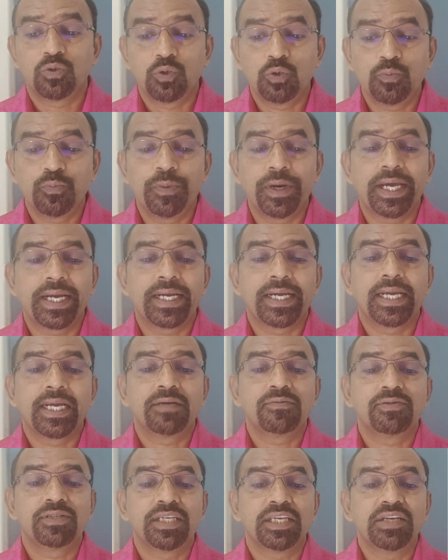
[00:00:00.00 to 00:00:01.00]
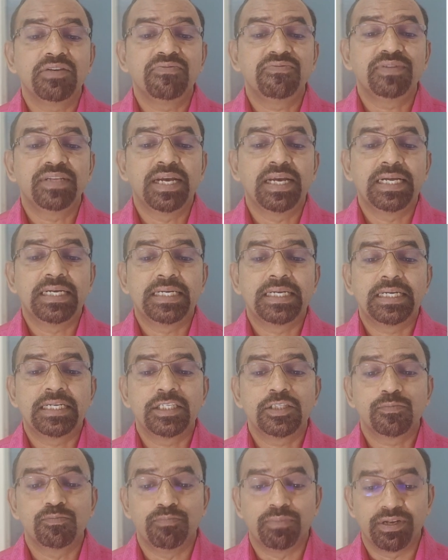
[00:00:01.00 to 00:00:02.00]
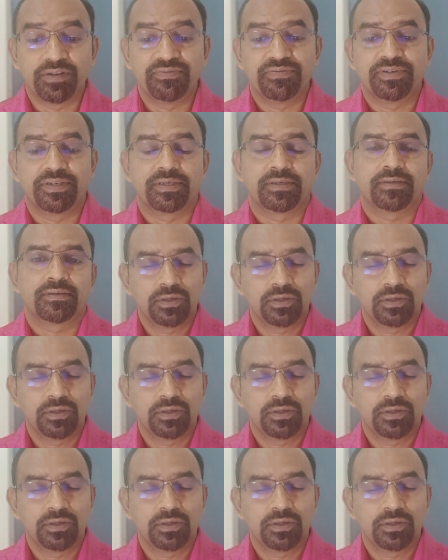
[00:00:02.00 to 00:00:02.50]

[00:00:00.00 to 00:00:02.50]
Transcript: 2 paragraphs if the letter is briefer.